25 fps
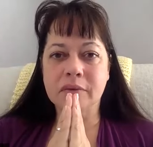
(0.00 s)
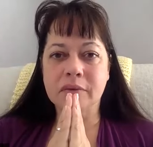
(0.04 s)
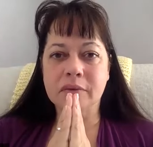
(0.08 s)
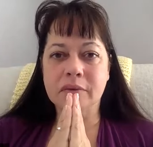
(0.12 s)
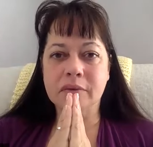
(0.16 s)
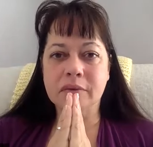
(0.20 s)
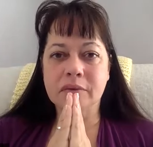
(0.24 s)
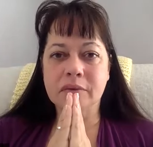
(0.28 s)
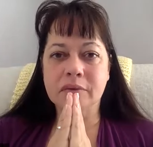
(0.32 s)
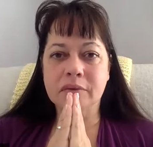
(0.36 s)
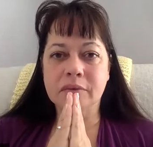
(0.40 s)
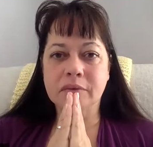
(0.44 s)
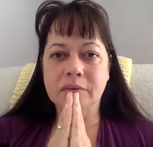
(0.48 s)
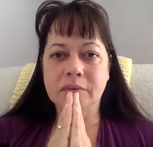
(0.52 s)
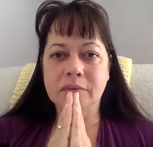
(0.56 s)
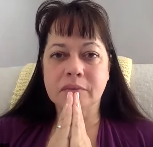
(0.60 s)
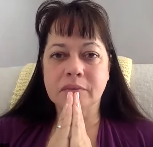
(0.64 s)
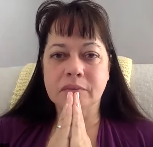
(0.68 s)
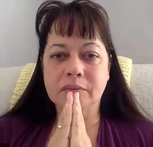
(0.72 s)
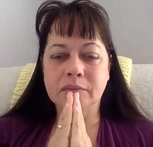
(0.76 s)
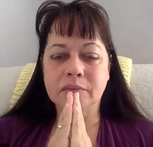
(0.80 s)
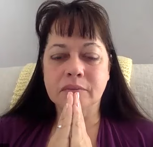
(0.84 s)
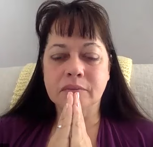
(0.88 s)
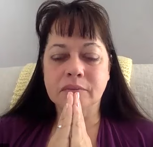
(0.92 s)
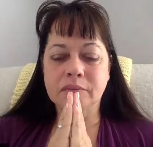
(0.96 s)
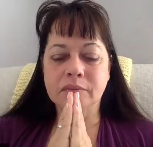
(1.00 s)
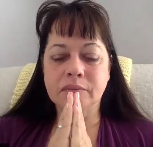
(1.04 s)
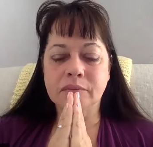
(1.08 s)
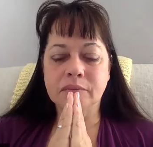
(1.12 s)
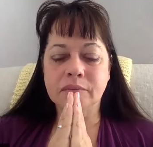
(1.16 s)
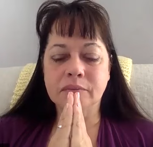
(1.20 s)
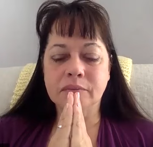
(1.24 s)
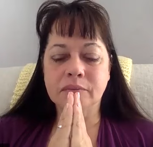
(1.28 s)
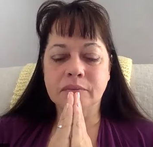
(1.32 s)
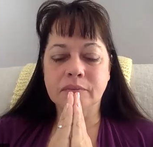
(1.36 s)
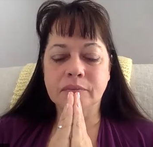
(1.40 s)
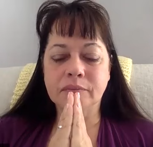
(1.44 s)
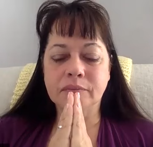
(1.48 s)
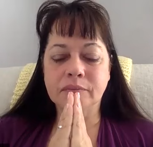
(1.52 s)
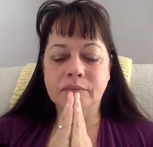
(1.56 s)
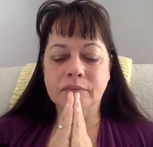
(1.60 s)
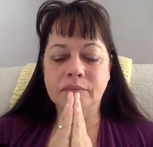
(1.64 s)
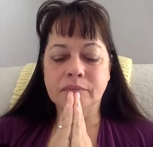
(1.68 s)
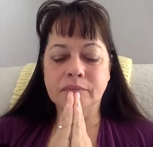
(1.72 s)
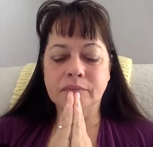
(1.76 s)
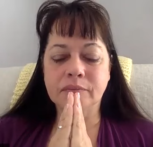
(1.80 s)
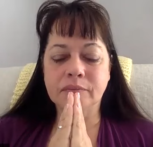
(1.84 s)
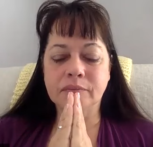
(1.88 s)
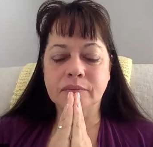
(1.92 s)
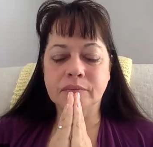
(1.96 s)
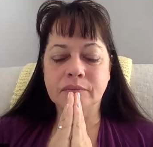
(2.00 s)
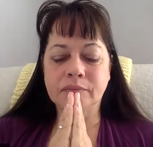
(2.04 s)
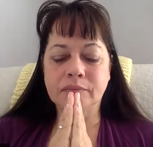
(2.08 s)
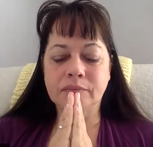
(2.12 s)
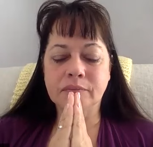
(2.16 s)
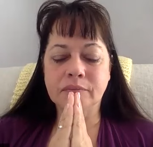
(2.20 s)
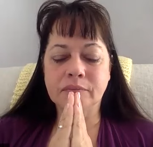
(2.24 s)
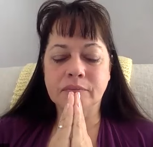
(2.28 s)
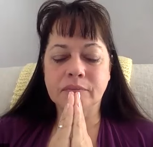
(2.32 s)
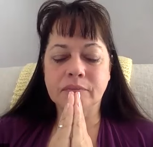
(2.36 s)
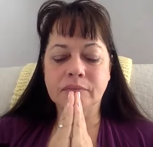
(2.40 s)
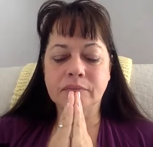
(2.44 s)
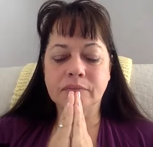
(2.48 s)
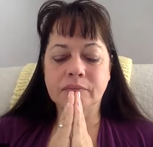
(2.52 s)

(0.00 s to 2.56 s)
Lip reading: Nobody speaks.